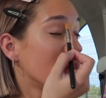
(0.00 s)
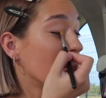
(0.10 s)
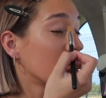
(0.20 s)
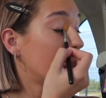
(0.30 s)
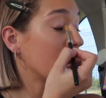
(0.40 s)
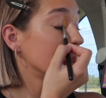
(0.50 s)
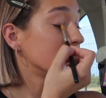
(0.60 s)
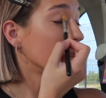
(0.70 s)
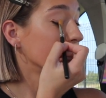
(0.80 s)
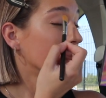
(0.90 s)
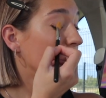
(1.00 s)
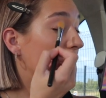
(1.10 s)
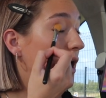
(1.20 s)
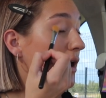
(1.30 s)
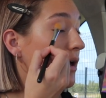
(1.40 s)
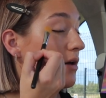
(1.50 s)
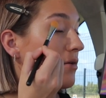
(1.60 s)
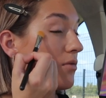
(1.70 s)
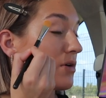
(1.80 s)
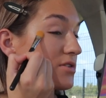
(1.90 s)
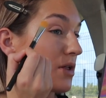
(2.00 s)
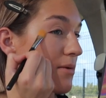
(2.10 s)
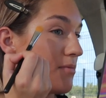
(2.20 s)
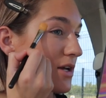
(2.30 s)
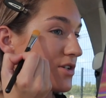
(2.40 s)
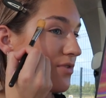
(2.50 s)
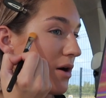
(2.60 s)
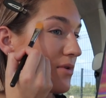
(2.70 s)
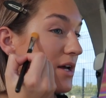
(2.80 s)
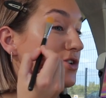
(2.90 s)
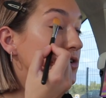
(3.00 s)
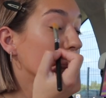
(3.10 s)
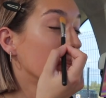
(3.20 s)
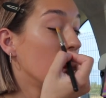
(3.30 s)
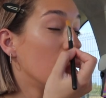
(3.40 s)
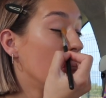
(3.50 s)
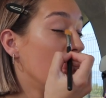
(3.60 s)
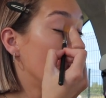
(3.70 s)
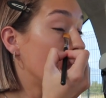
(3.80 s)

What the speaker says: darker base on your eye, well, to like match your foundation more,